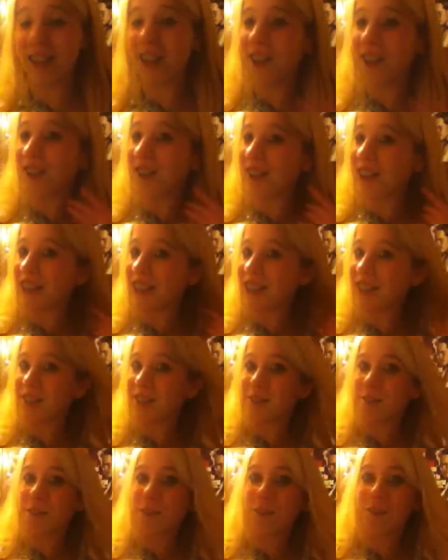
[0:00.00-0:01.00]
Oh, it
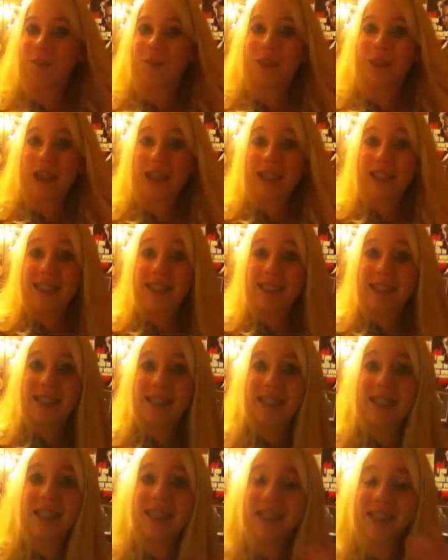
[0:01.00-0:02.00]
is great,
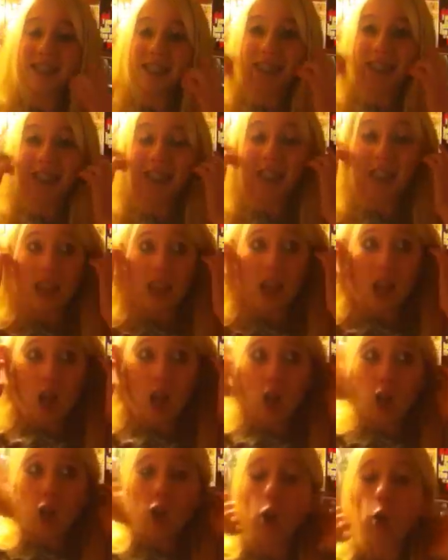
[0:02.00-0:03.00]
isn't it?
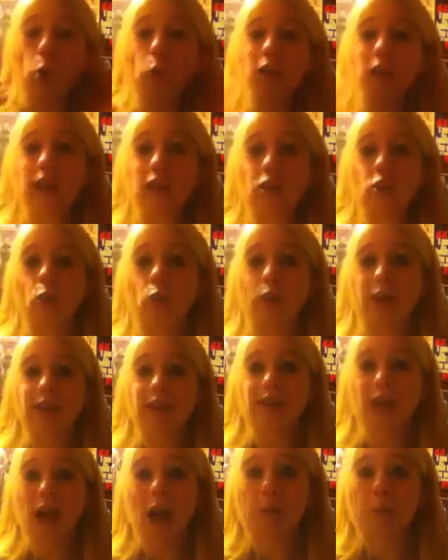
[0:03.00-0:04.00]
No one is going
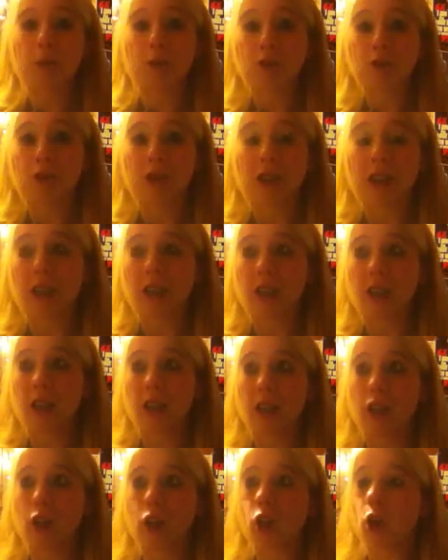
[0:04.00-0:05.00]
to top the streak.
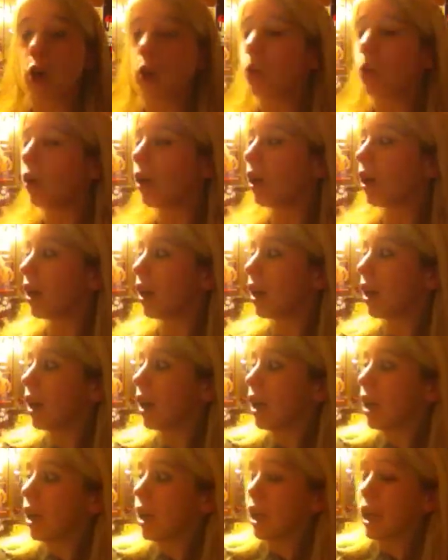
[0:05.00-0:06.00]
No one
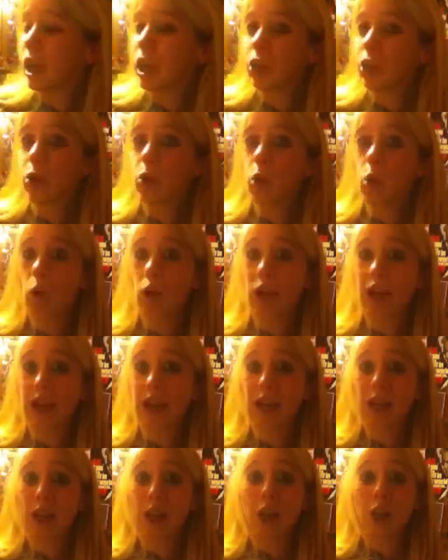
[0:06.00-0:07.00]
is
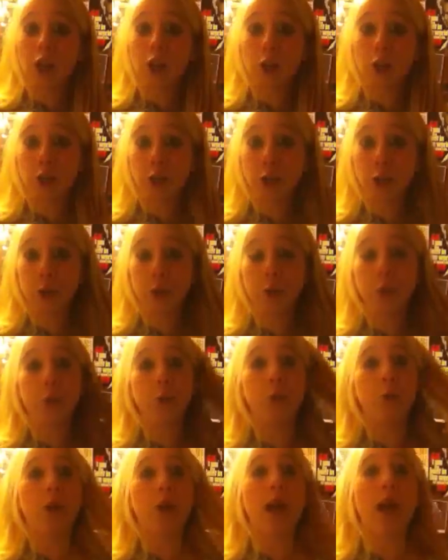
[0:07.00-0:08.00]
going
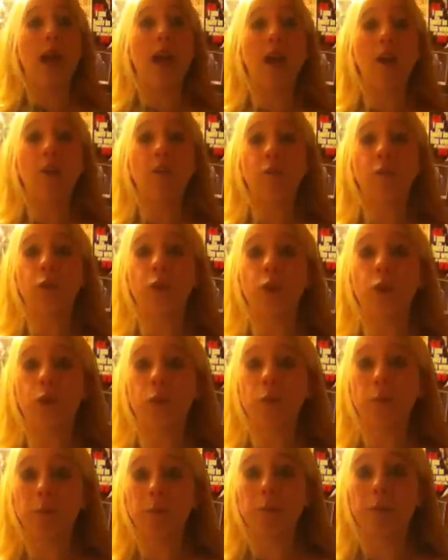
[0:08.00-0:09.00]
to
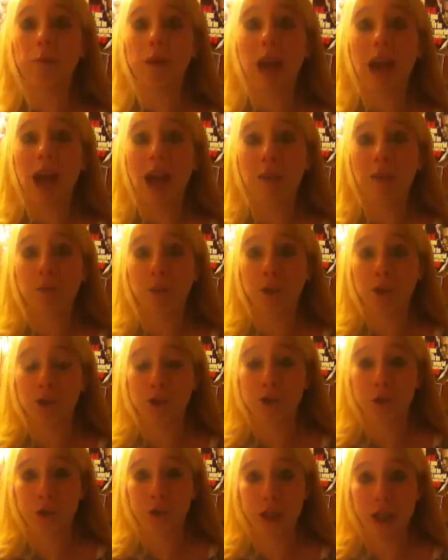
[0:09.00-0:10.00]
ever have the
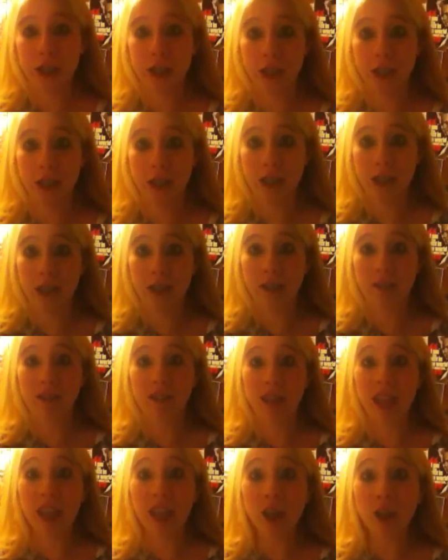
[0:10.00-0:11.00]
streak. It's
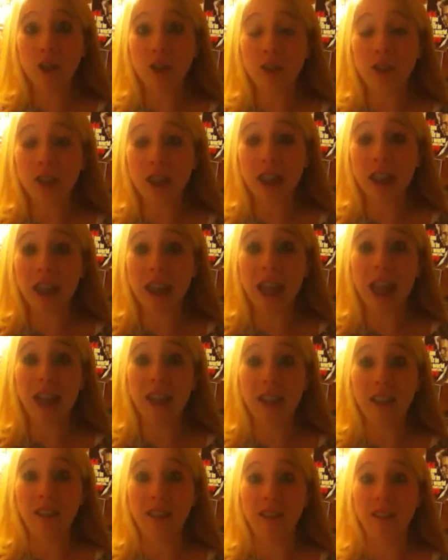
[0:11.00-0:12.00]
Taker's thing, and
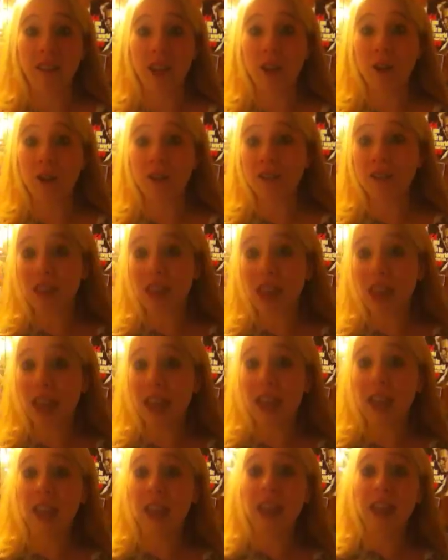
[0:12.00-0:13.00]
it's there to
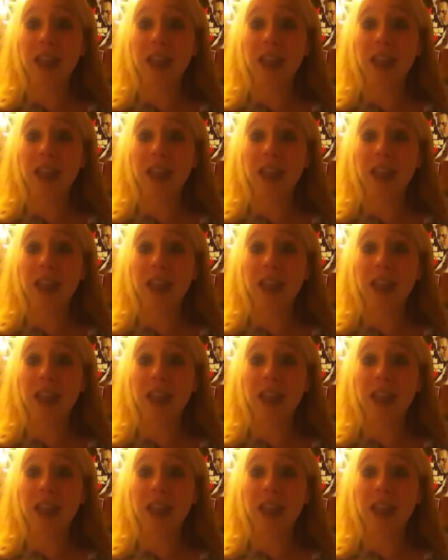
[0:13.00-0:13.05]
stay.